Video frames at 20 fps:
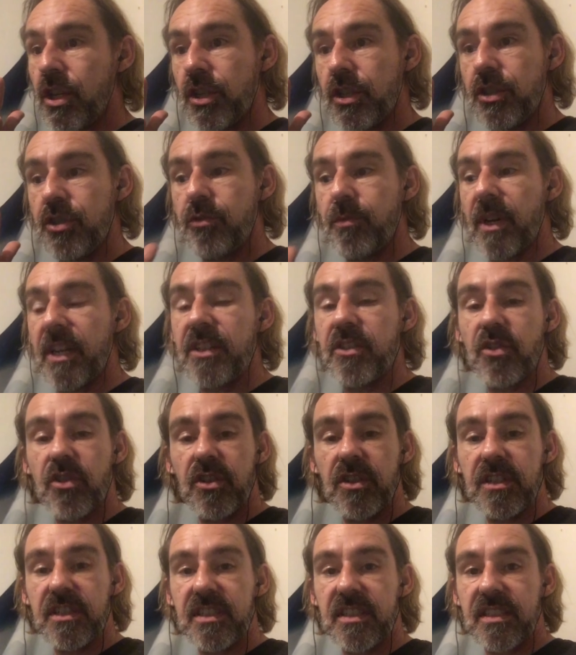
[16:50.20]
do my
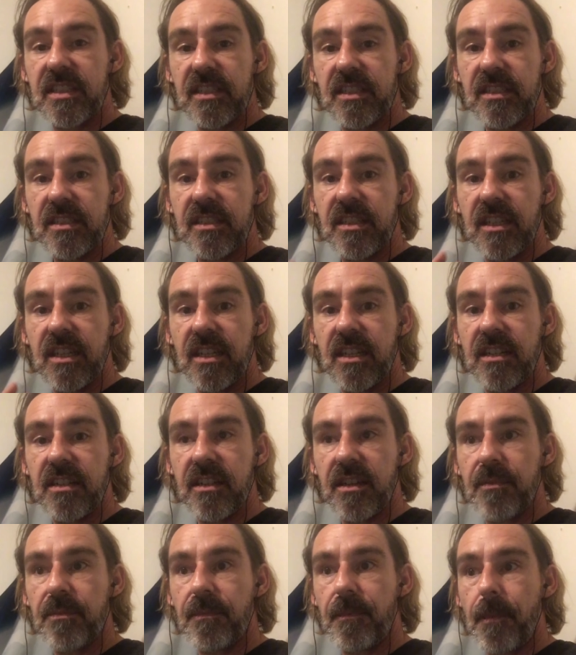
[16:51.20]
darndest to get it
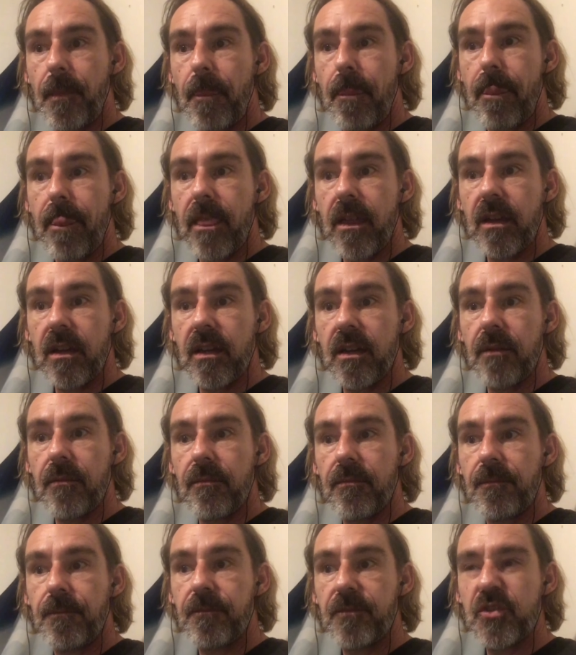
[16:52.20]
up.
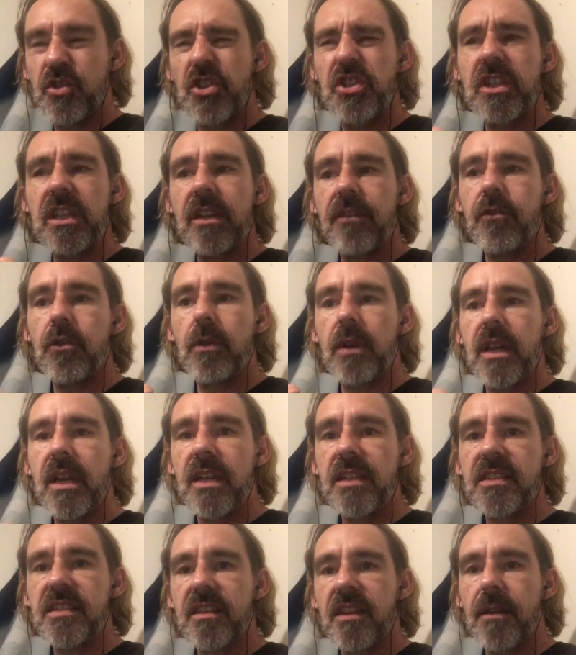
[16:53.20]
Just to give you a
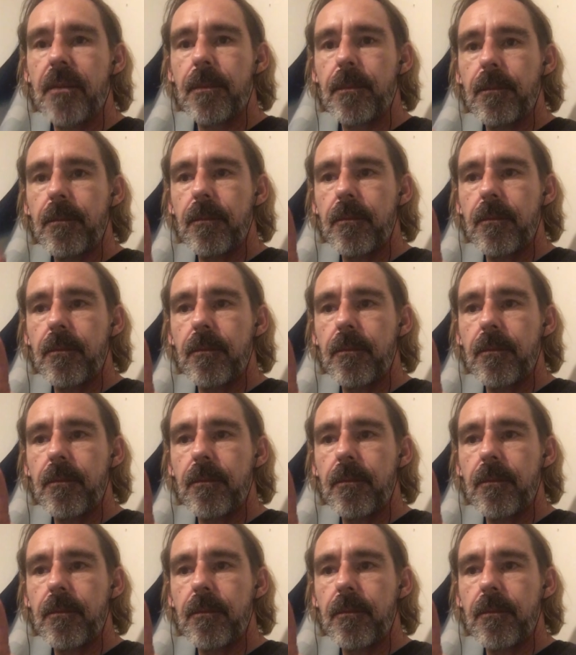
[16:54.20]
heads up,